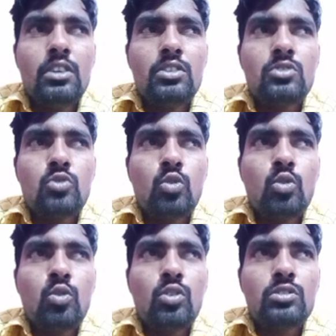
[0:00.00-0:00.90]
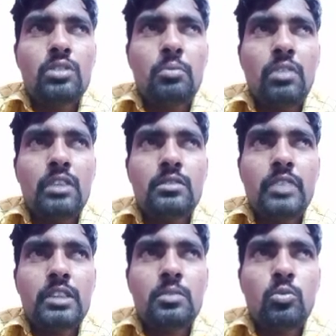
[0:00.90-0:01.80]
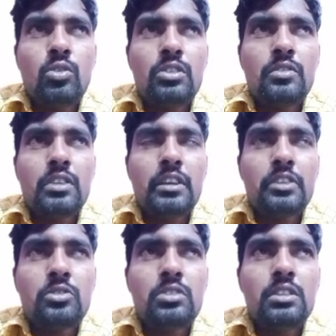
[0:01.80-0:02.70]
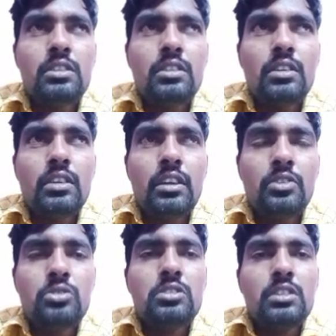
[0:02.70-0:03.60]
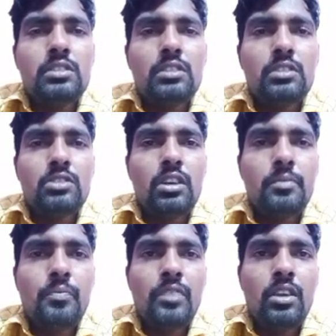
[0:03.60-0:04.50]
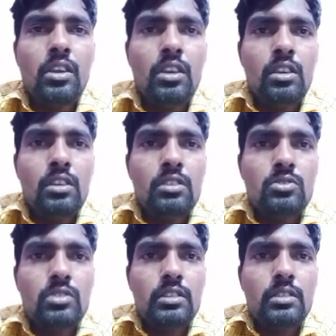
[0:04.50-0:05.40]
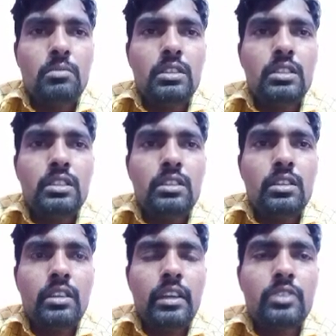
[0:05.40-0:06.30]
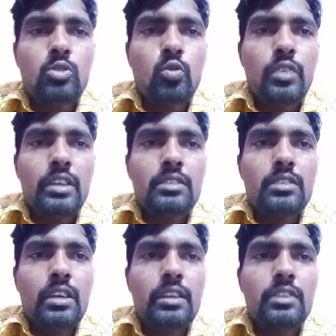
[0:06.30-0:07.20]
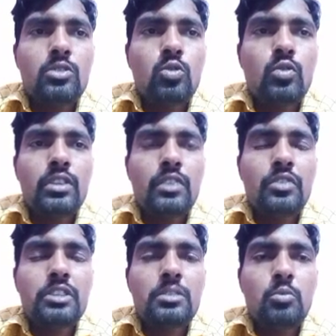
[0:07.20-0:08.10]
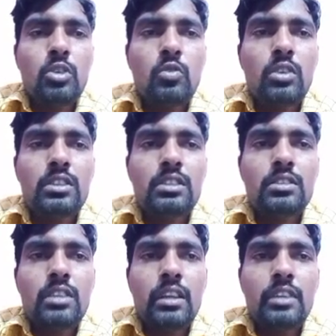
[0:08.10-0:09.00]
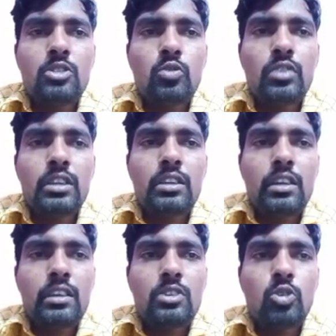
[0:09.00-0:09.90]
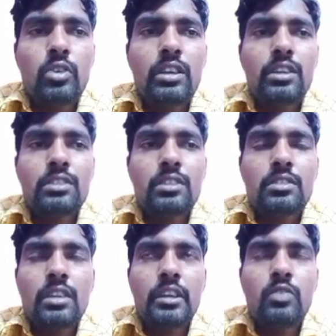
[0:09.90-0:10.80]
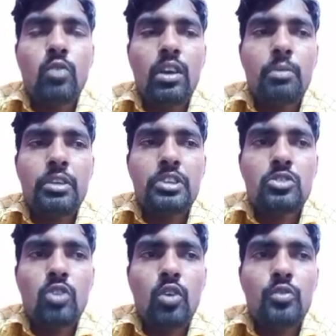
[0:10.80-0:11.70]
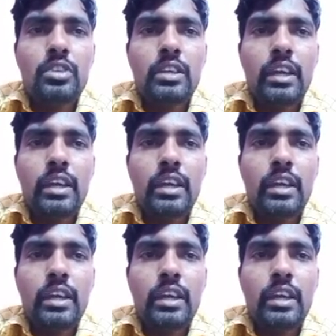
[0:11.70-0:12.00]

So sub-classification point related to the endogenous hazard. So nothing but here earthquakes. An earthquake definition point. What is an earthquake? An earthquake is a sudden vibration of the